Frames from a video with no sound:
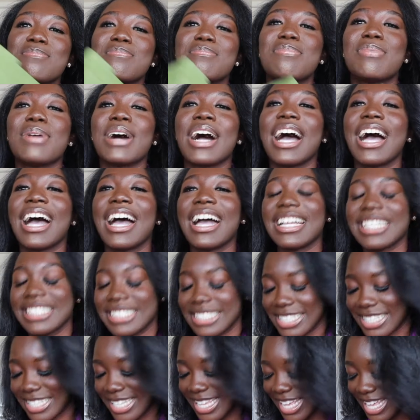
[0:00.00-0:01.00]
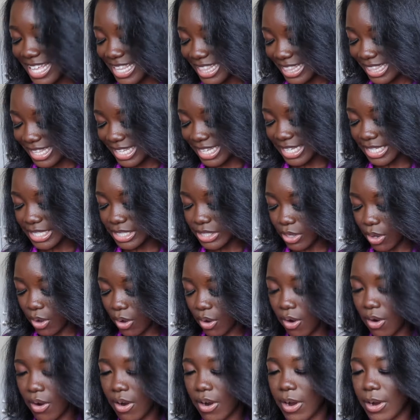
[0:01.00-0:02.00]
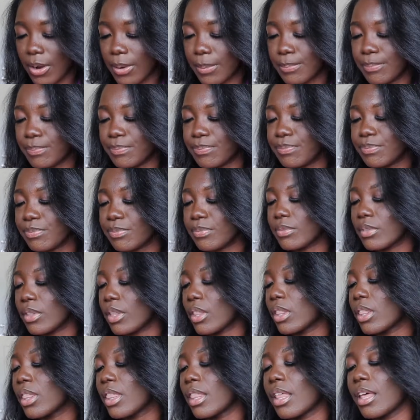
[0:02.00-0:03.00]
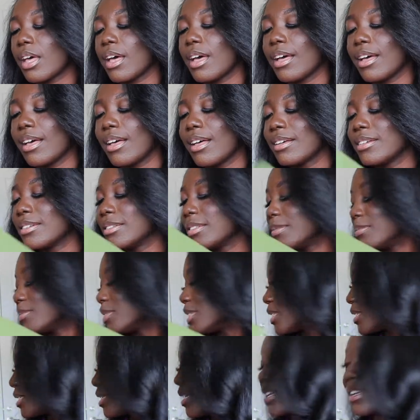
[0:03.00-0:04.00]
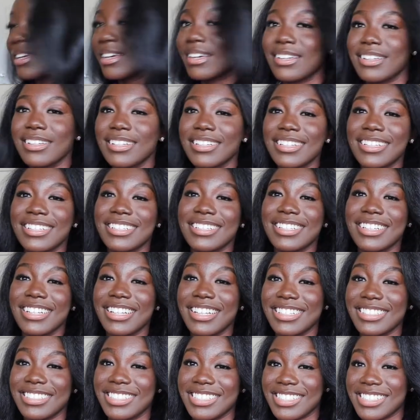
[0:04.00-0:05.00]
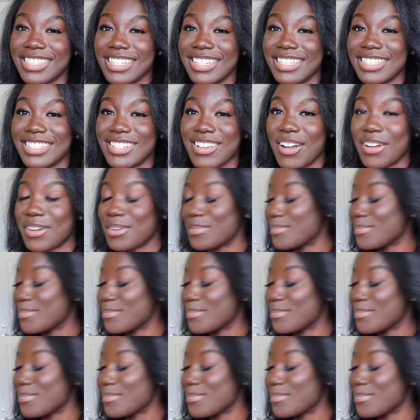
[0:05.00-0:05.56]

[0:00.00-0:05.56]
But these are the, I'm just gonna, just gonna talk